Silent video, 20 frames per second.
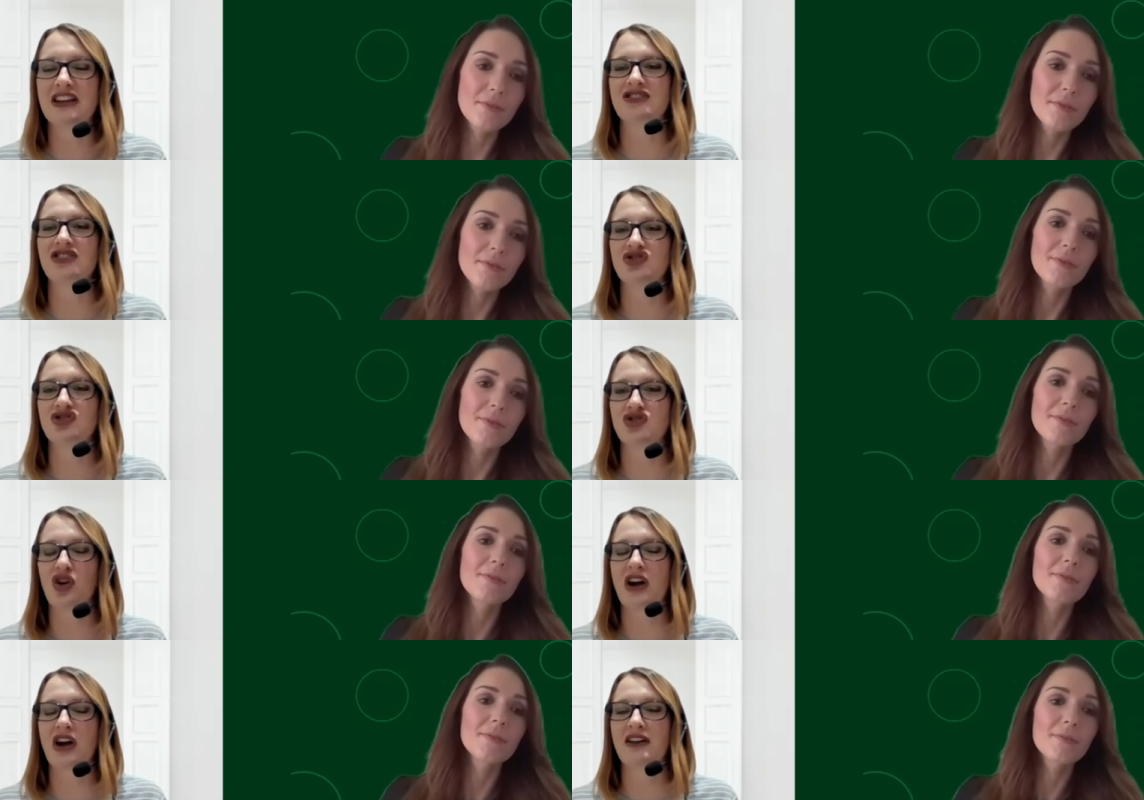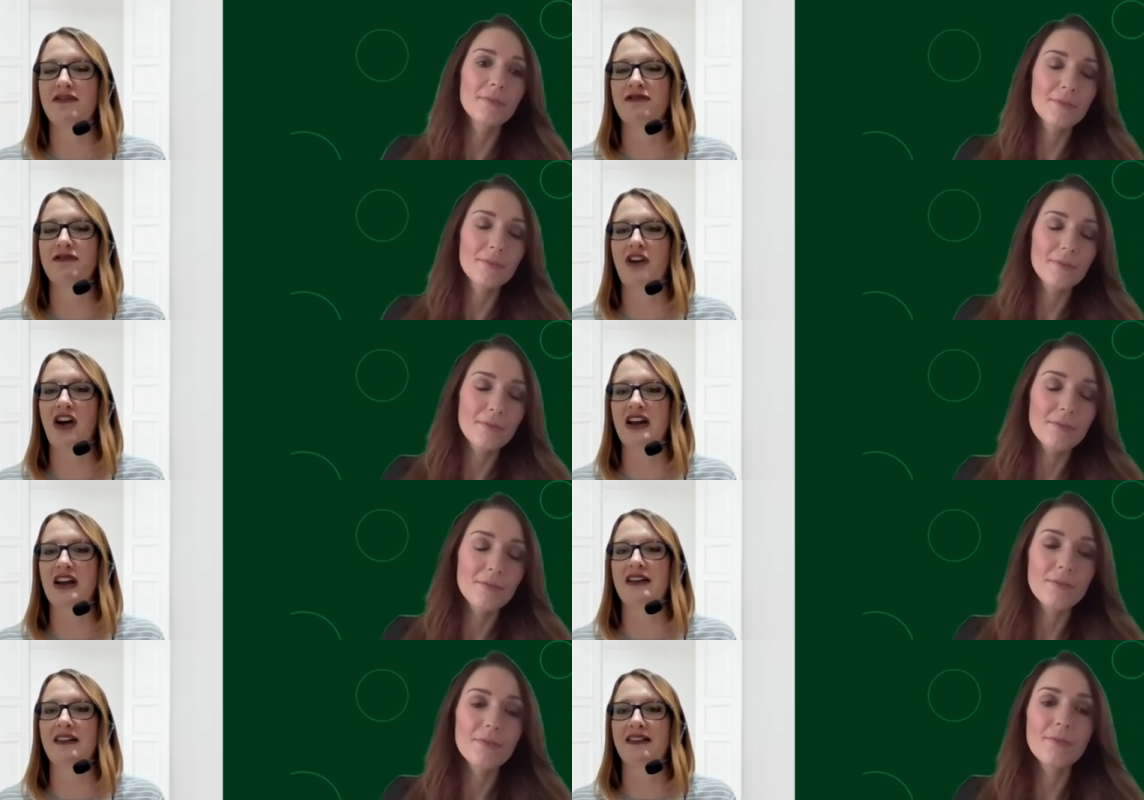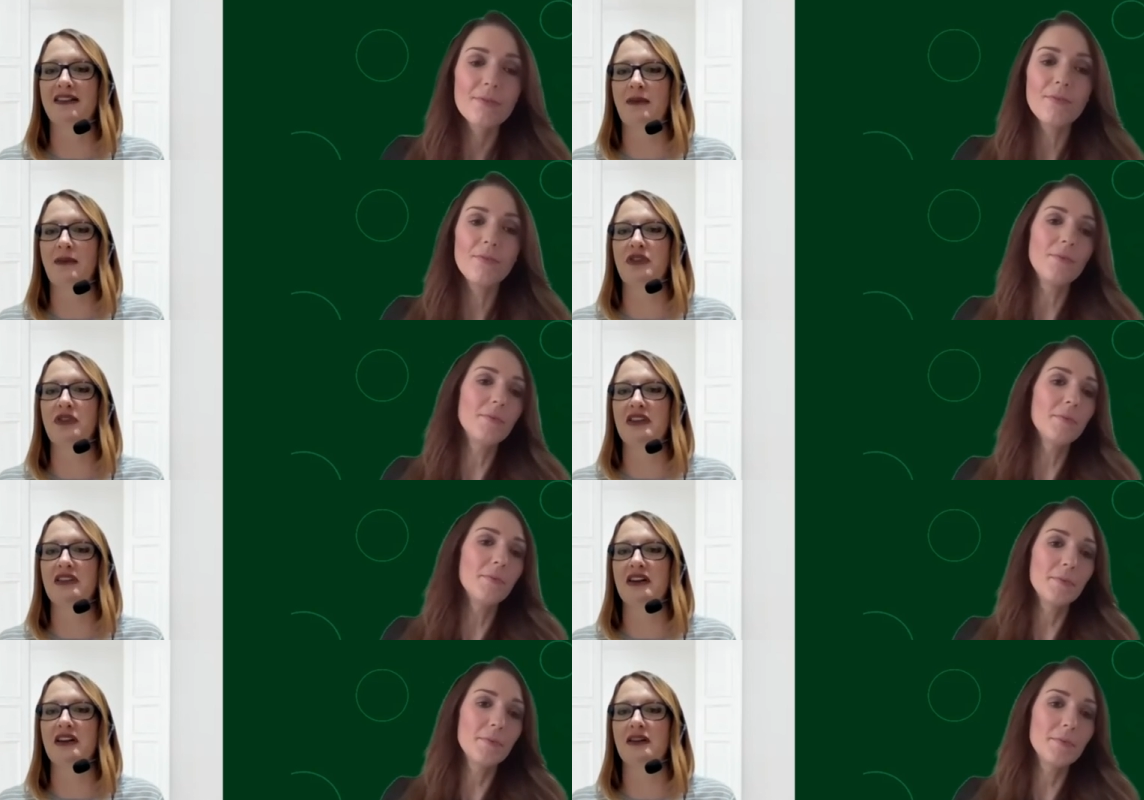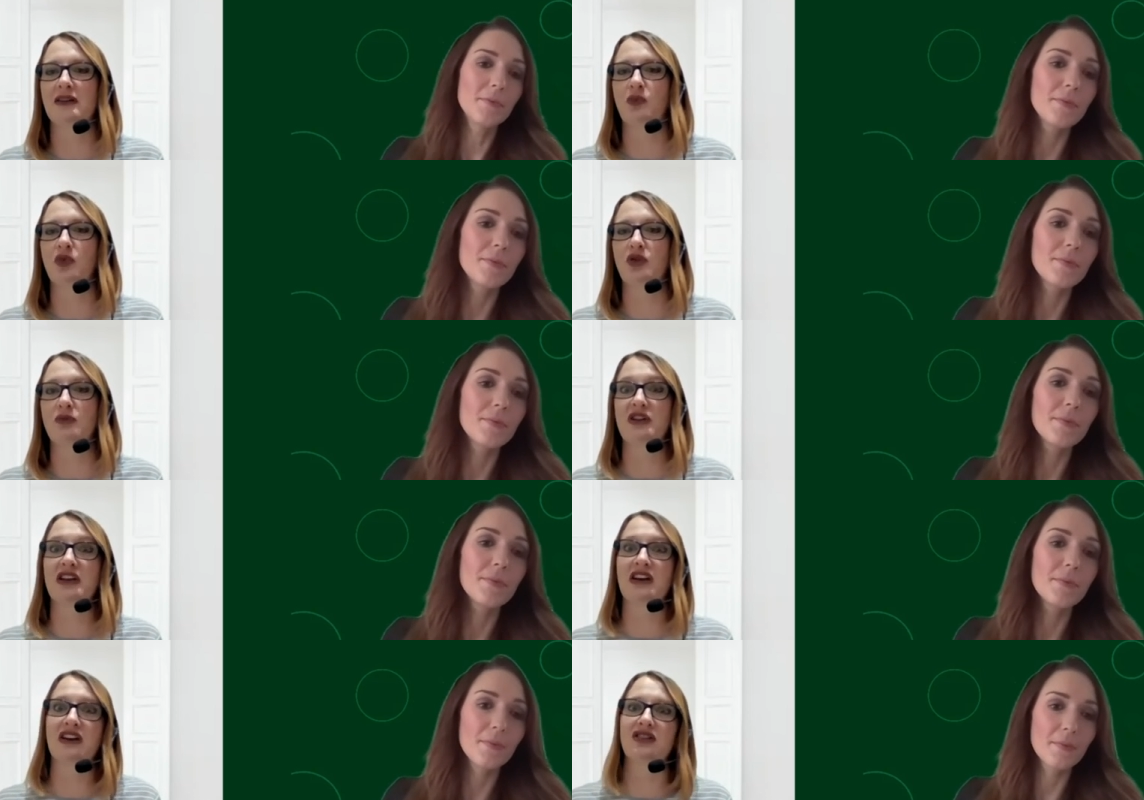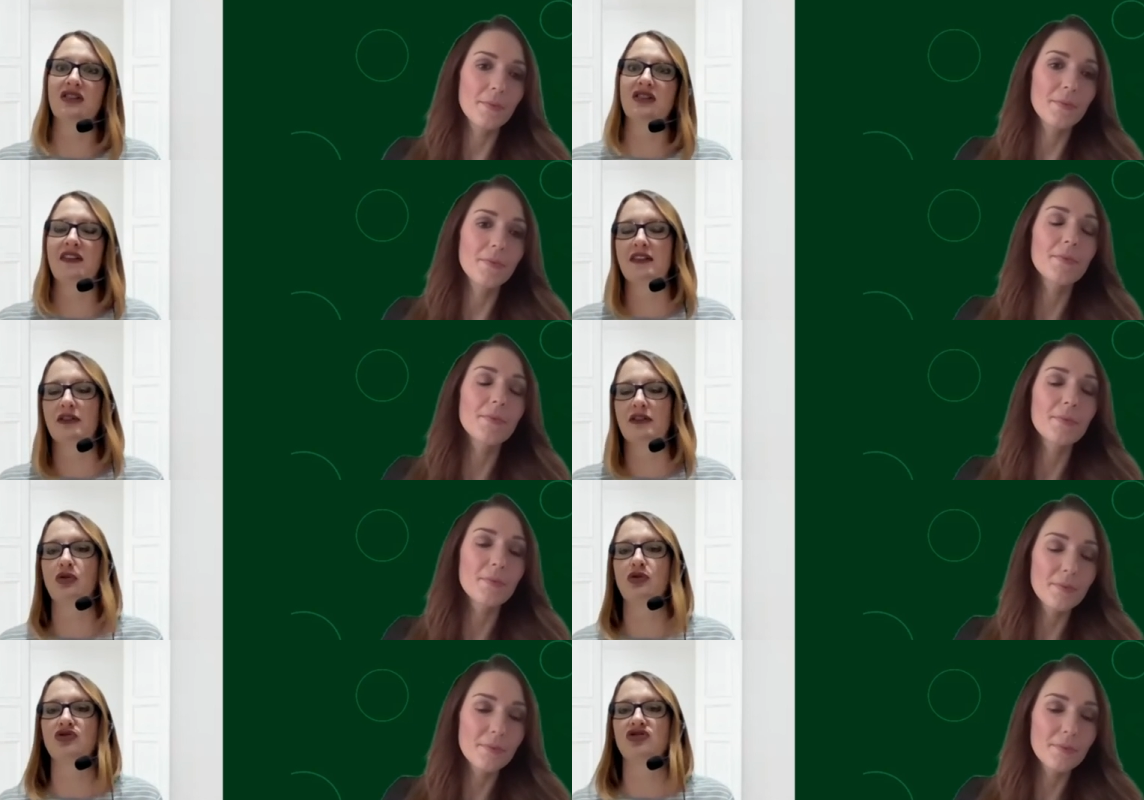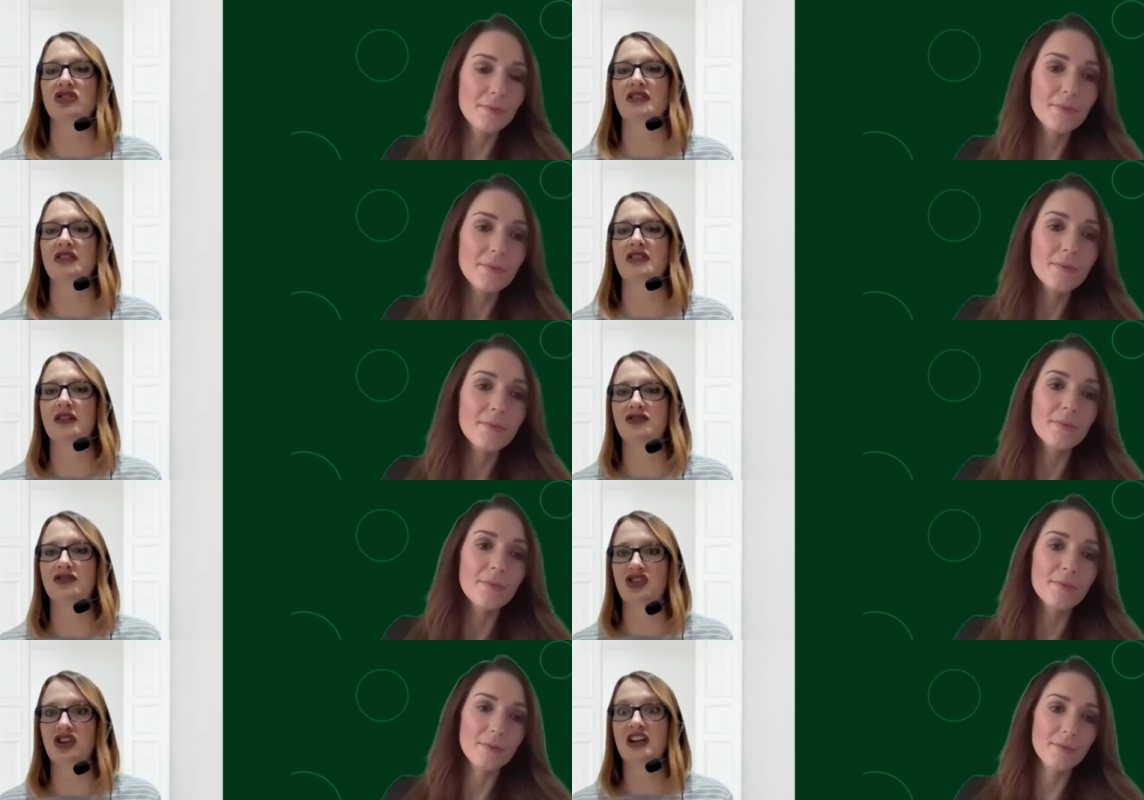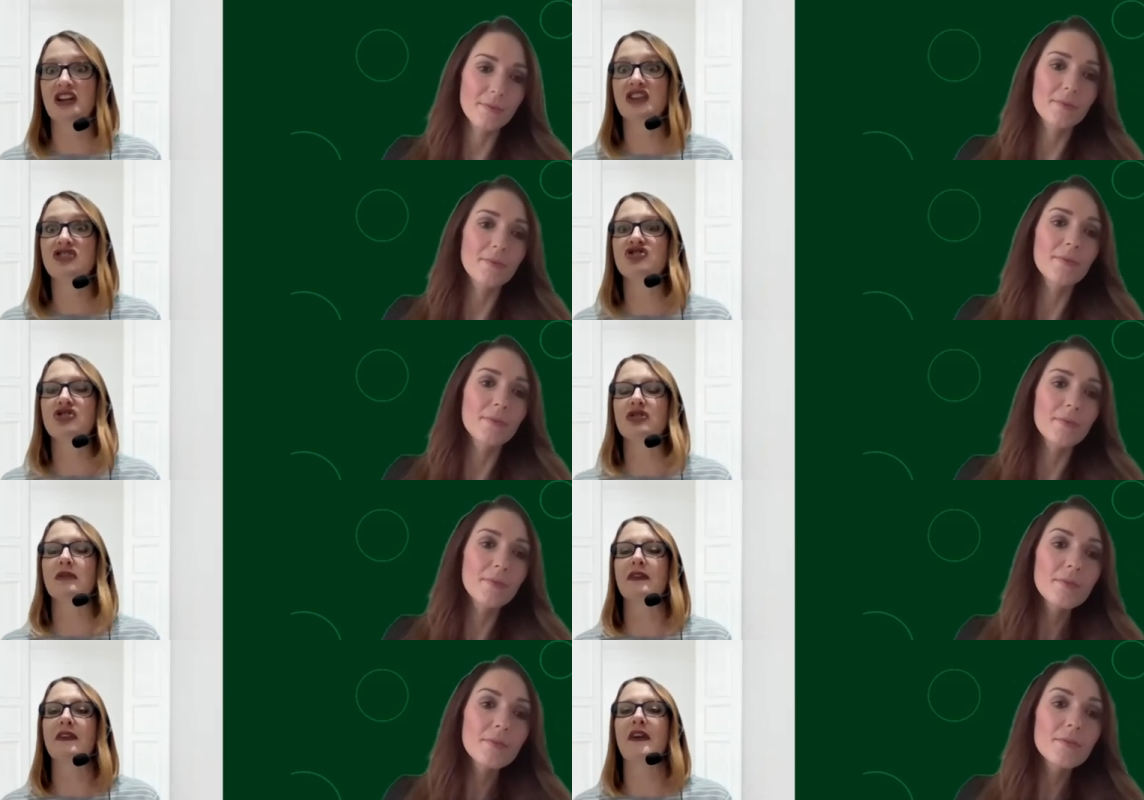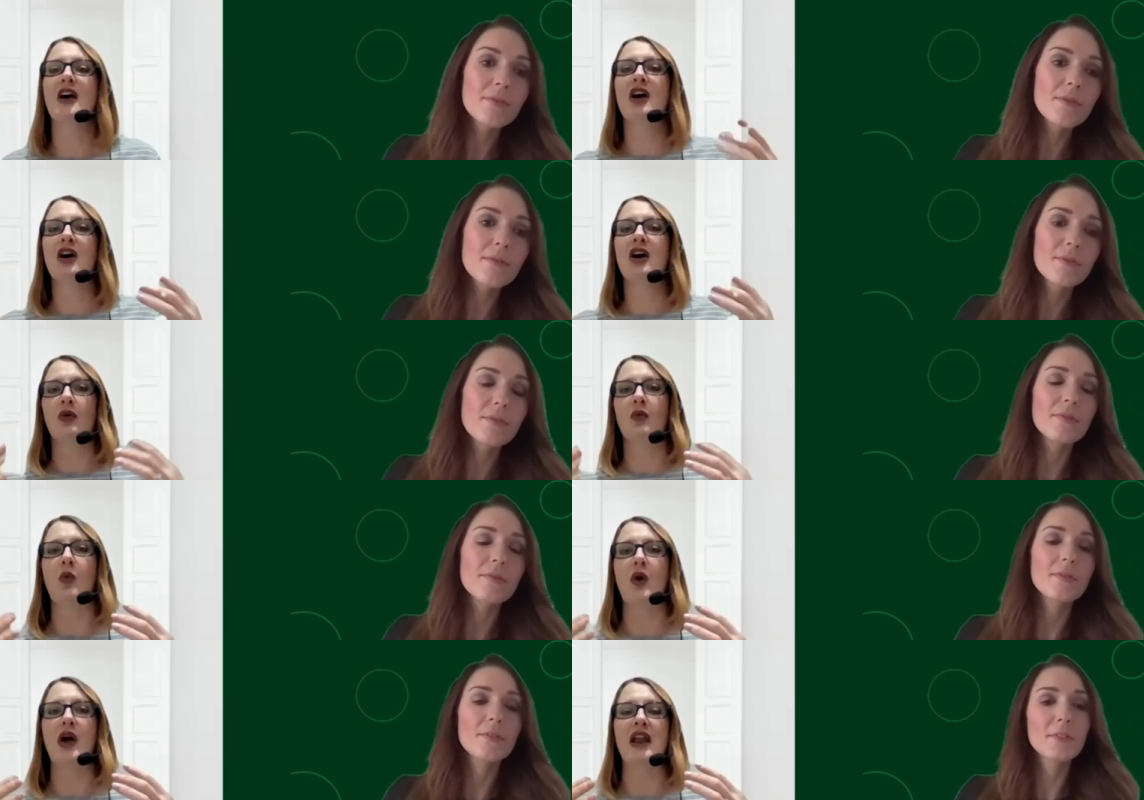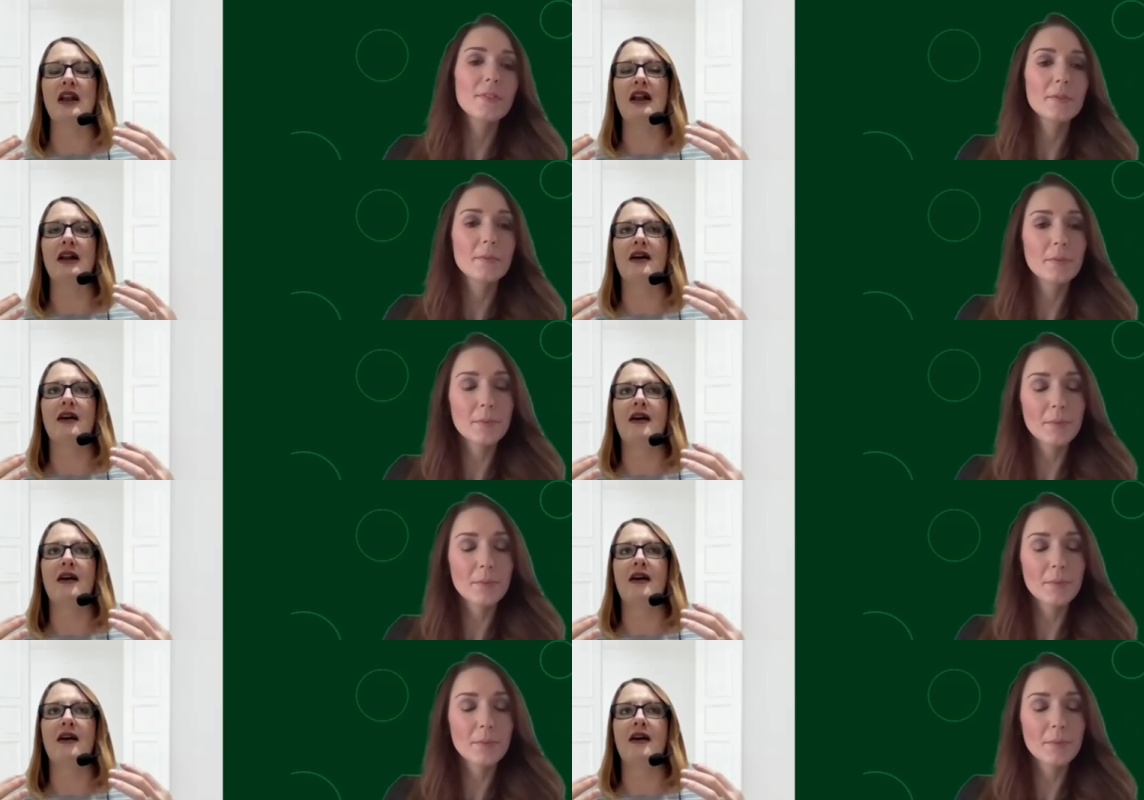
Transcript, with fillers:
Speaker 1: to try to find something that would be a good solution to issues when